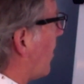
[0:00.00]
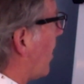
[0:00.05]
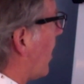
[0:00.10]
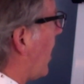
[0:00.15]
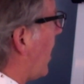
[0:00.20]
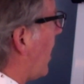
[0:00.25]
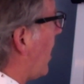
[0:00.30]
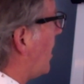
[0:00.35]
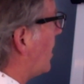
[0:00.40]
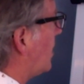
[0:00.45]

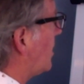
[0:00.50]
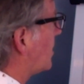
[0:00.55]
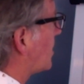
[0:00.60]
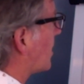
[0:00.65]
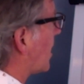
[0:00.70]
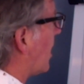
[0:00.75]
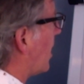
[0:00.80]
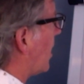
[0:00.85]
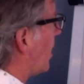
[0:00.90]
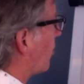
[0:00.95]
hands
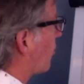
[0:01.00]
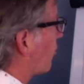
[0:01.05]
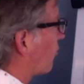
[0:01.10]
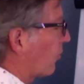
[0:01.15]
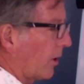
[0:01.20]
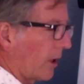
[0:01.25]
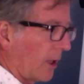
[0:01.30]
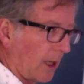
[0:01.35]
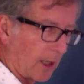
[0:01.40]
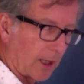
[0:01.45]
are
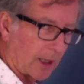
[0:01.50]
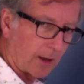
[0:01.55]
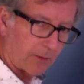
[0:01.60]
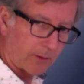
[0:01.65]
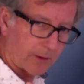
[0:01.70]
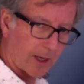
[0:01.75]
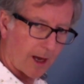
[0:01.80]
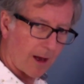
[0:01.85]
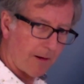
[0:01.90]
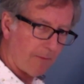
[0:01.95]
tricky, and I'll
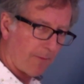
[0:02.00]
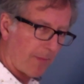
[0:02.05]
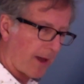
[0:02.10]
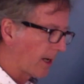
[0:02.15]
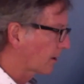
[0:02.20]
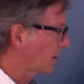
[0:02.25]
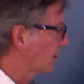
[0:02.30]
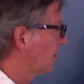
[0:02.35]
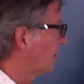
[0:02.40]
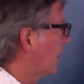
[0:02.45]
come back to